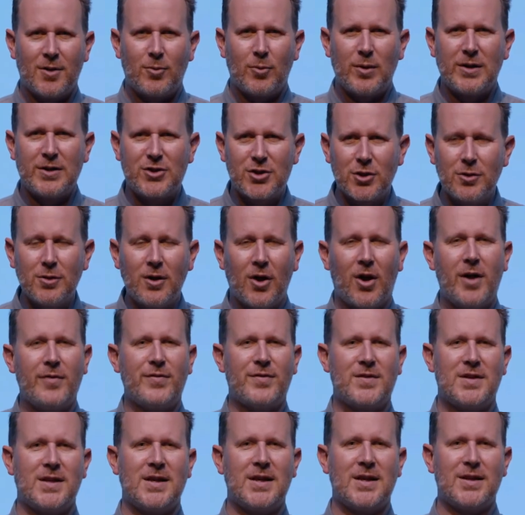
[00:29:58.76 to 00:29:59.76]
We do
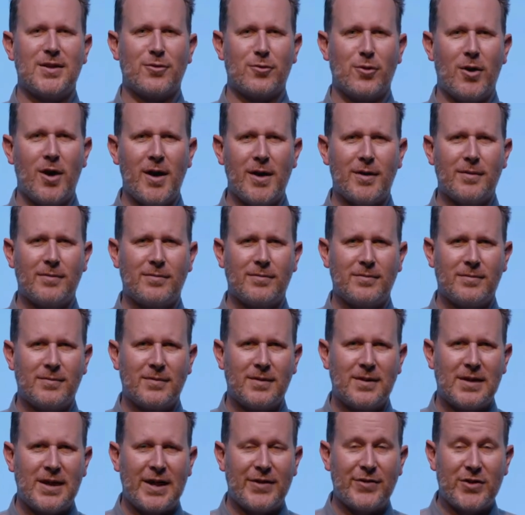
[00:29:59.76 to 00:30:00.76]
life together, right?
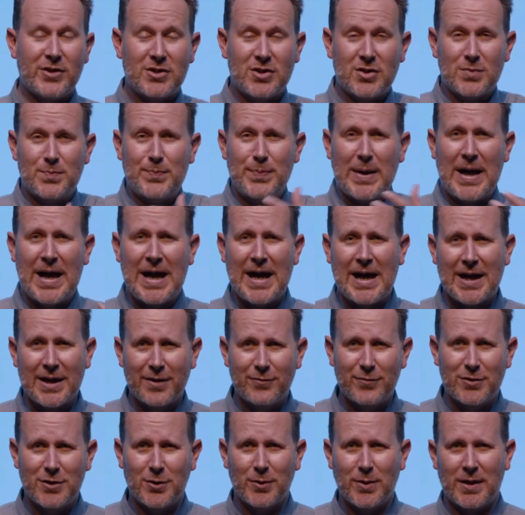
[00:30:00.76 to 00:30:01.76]
And this is part
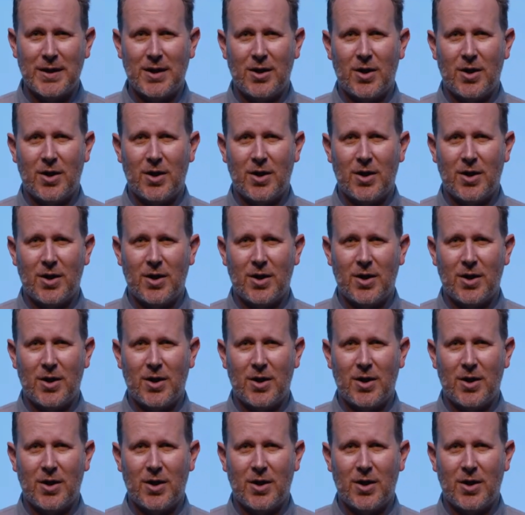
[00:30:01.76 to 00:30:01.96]
of doing